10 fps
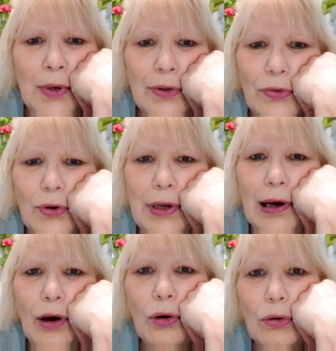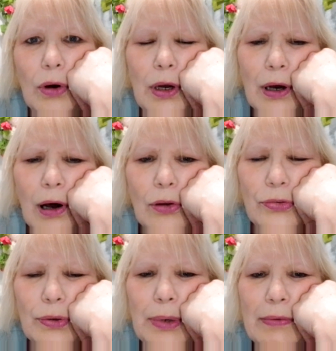So yeah. Oh,
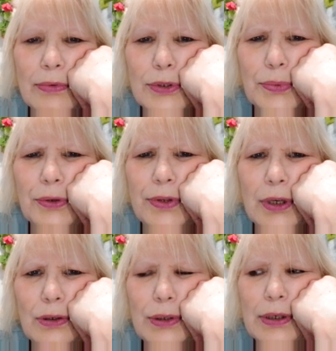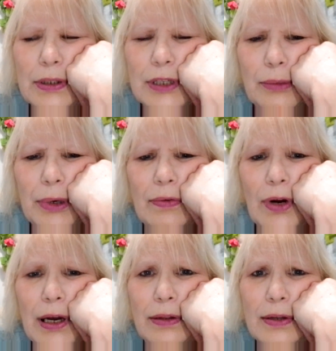also I'm having this weird thing going. Has anybody ever
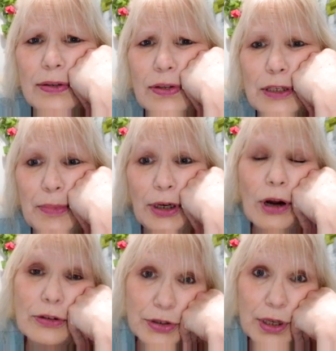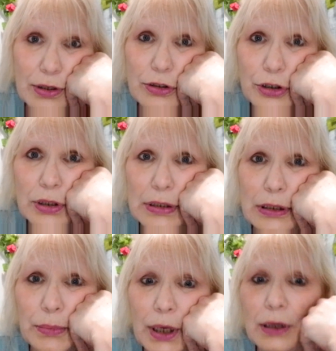had this? Because my doctor says it's just because
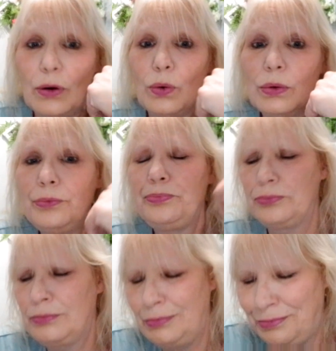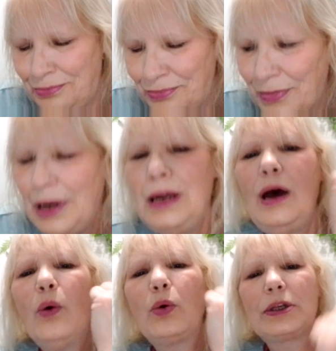I'm getting old.
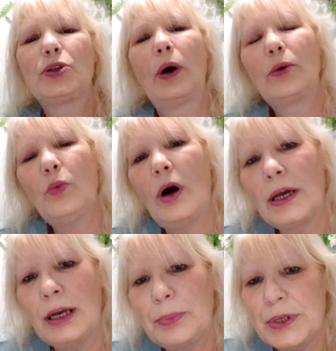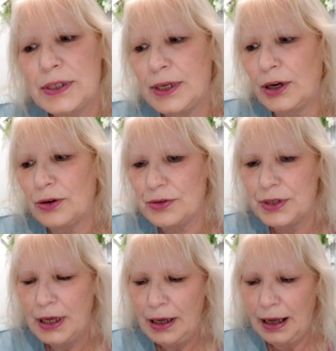So I'm walking up the stairs,
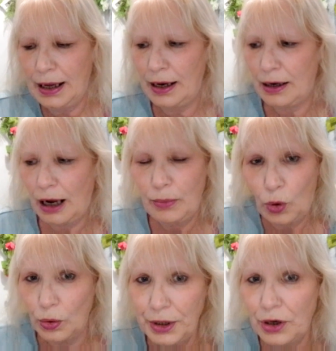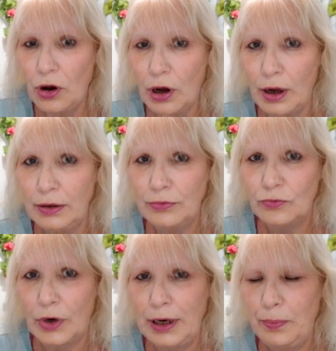and I'm holding on,
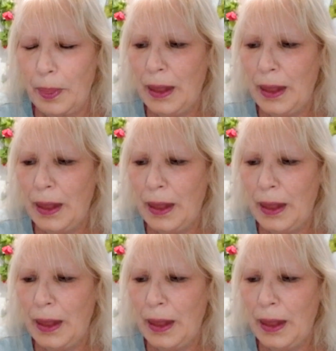right?